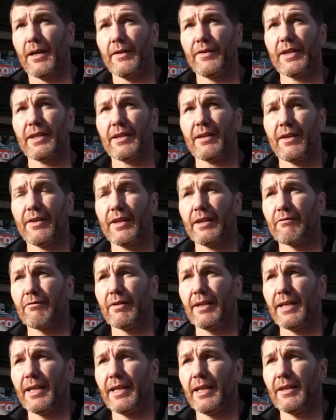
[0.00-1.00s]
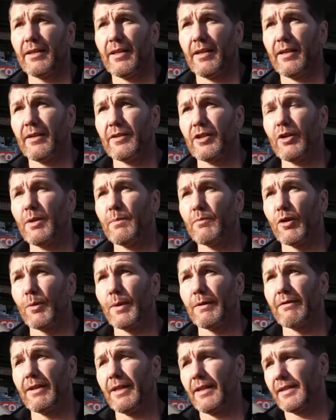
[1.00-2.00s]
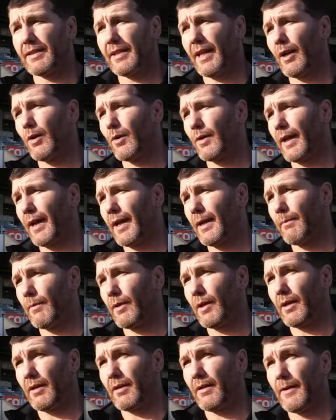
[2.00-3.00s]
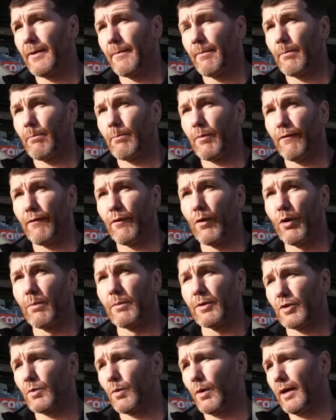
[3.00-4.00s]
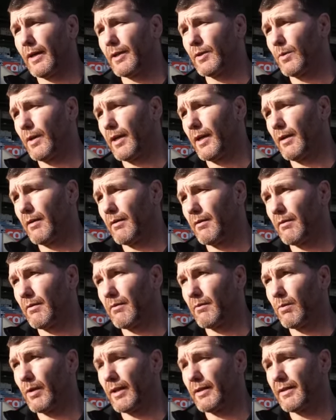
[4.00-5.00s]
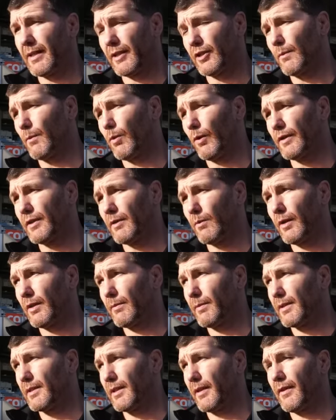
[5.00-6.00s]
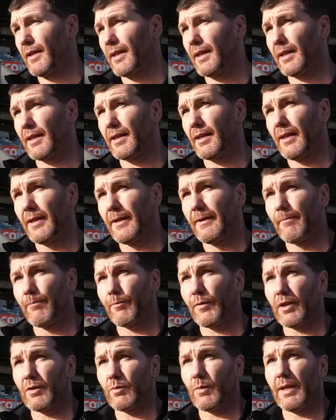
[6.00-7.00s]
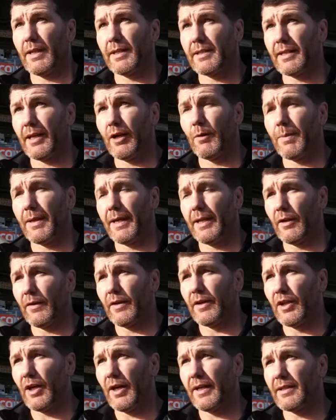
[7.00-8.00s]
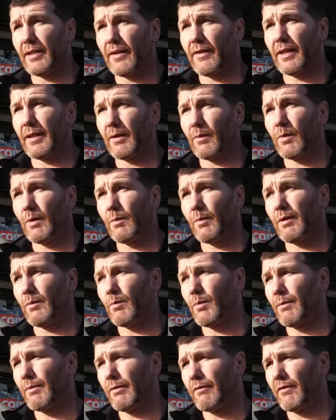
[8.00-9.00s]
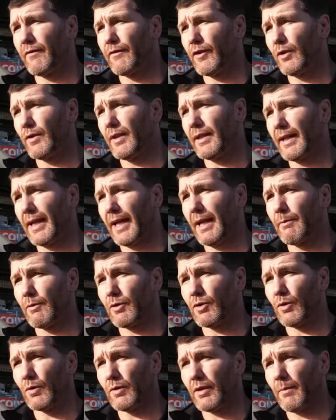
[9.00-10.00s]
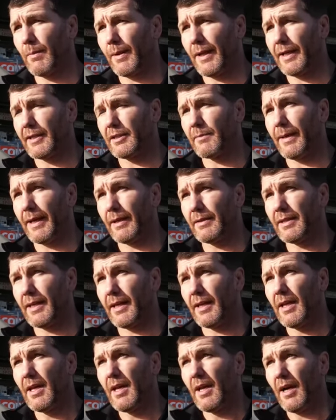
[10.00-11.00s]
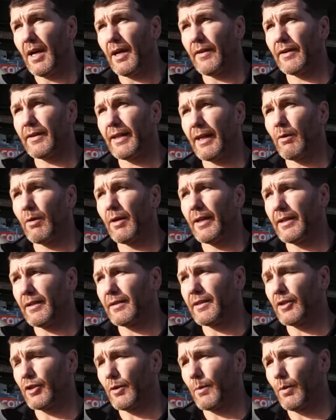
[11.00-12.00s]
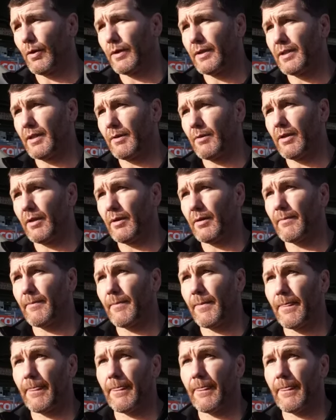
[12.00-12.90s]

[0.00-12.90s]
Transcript: I think really it's only probably really the Sale game that performance wise we're disappointed with, because I think as well as Sale played on the night, I think when we reviewed the game and talked to the players about it, I think they were a little disappointed that,